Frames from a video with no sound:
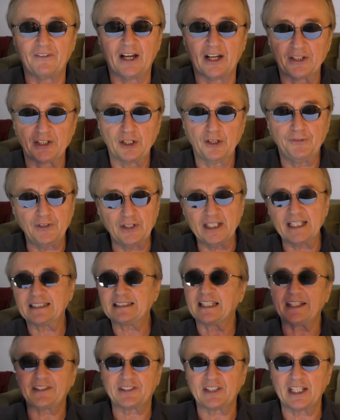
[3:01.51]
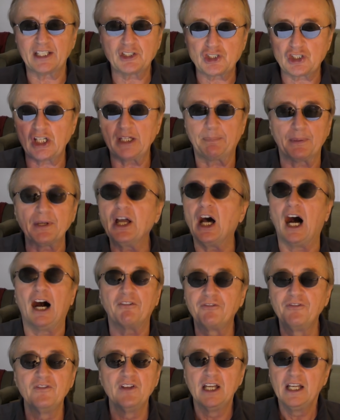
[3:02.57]
value. If you can get that thing cheap
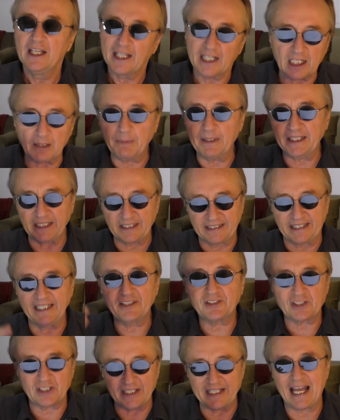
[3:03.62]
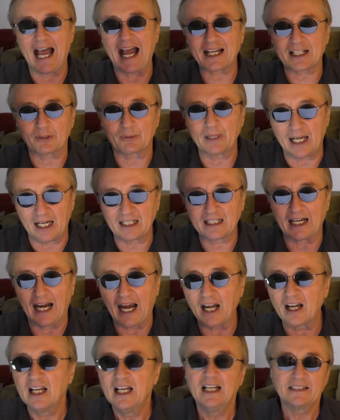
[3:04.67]
enough, it could be a decent knock-around
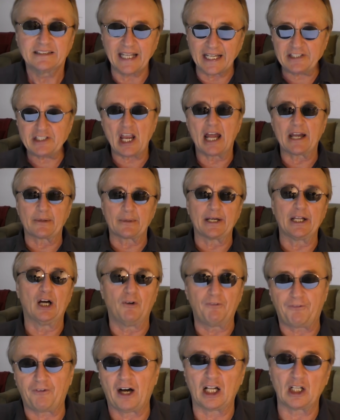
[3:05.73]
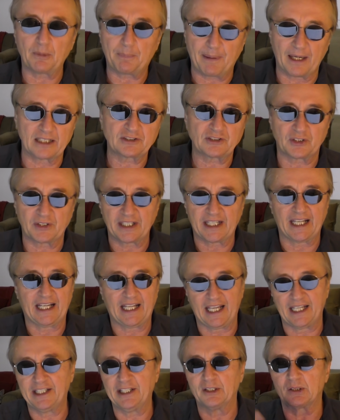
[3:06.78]
car. They generally don't fall apart till they get
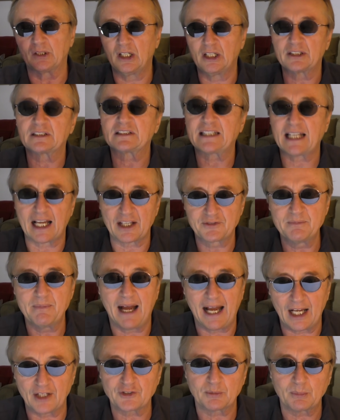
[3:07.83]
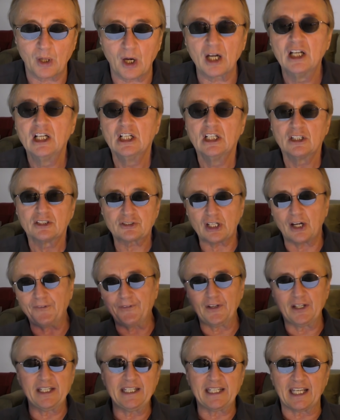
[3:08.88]
eighty or a hundred thousand miles or more. So if
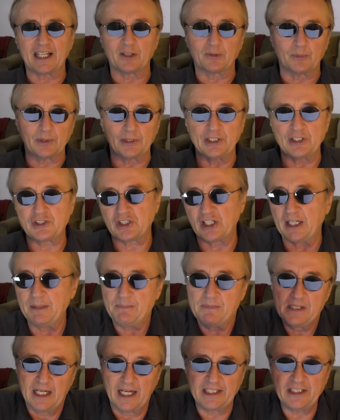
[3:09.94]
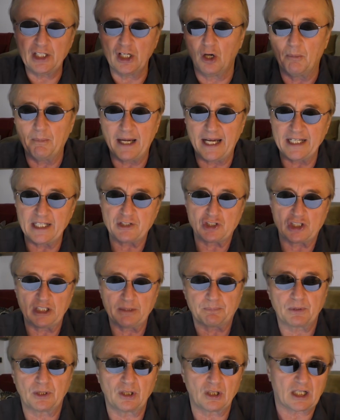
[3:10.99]
you can get it really cheap, and you don't mind a
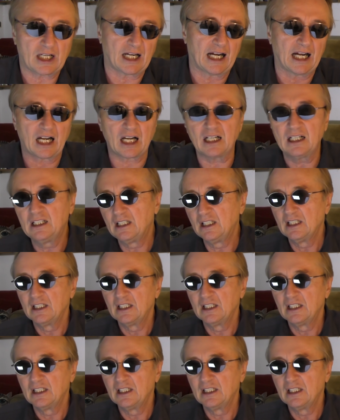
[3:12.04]
cheap little car,